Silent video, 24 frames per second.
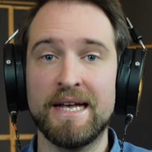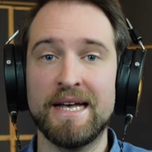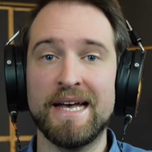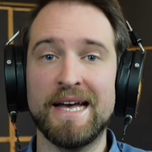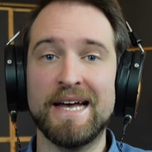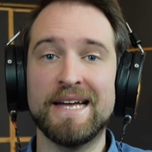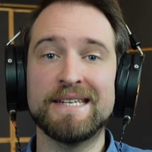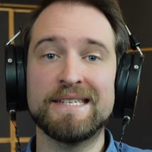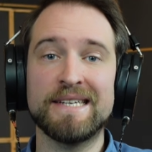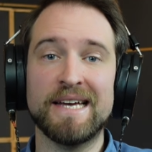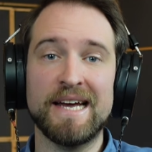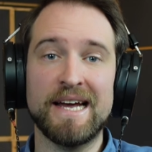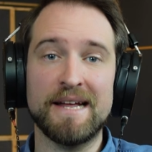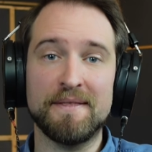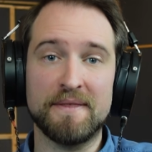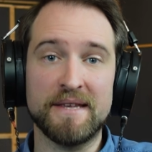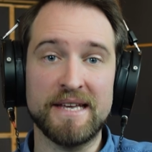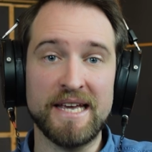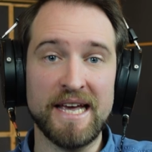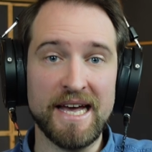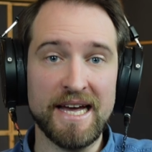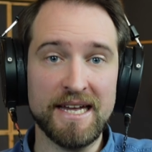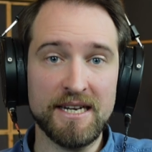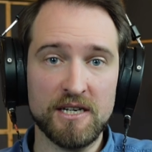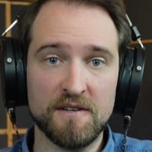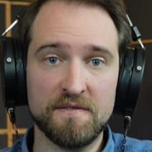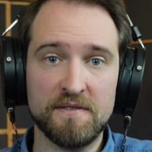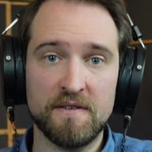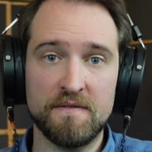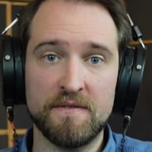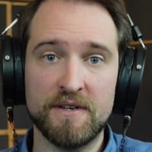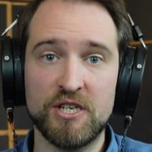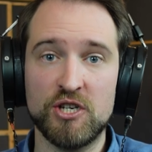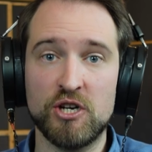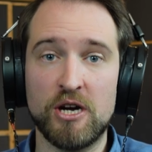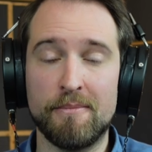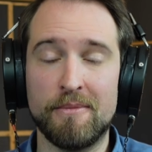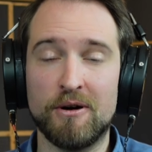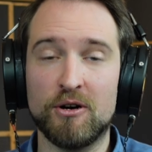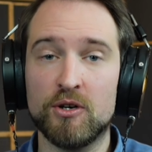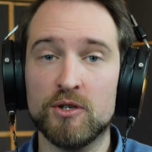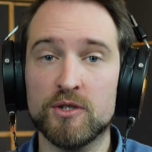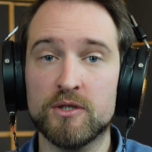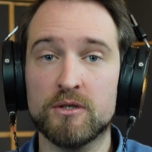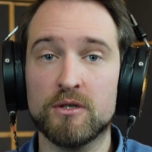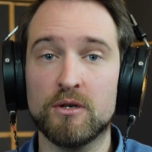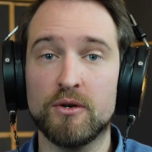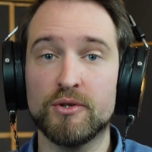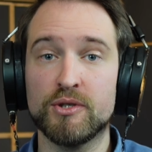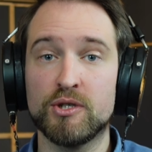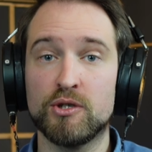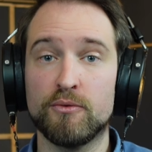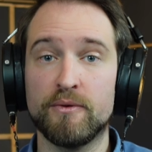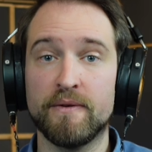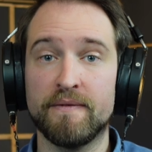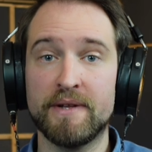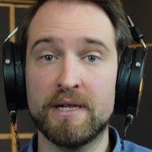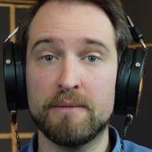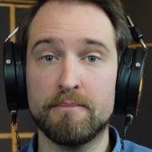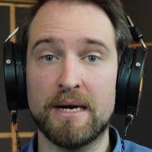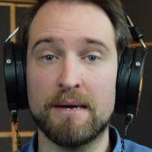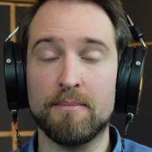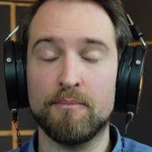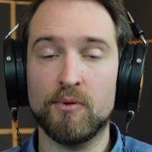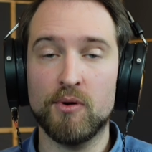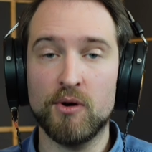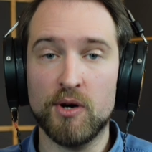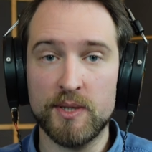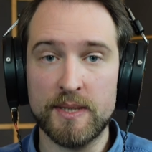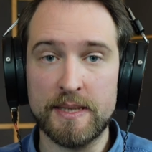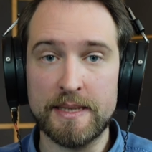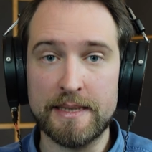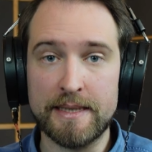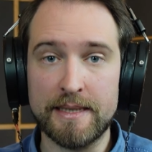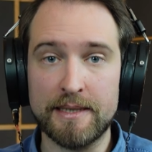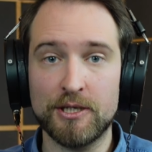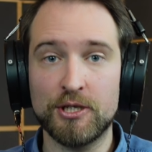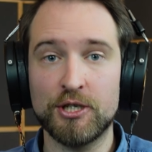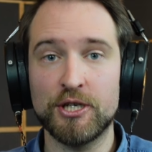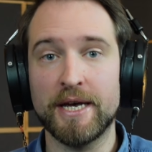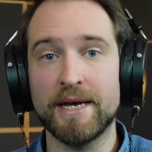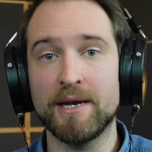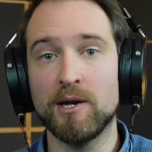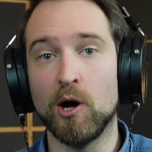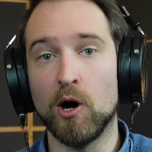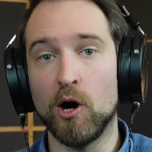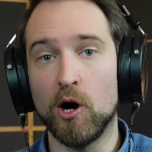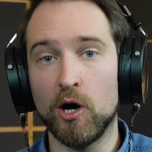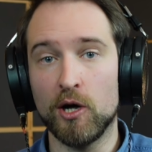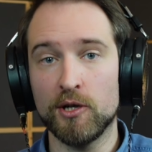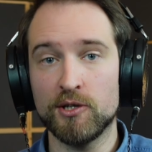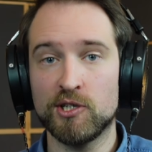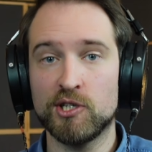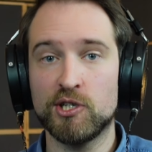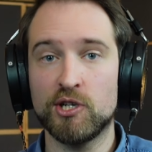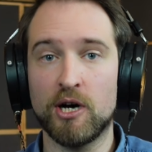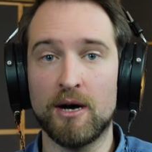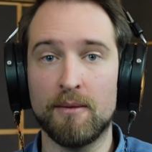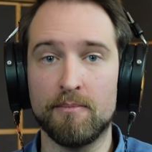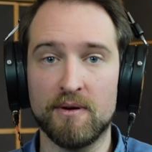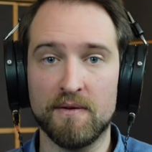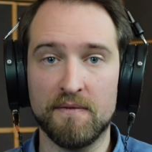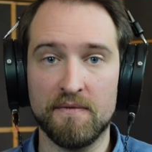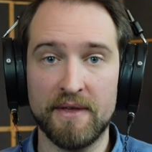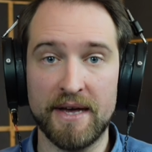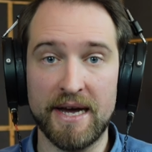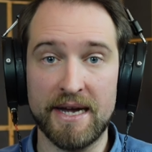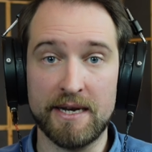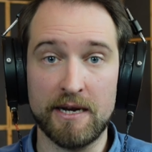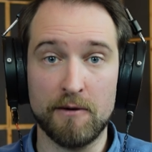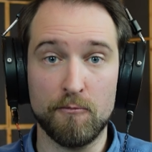And at the end of the video, I'm also going to reveal my processing chain on top of that.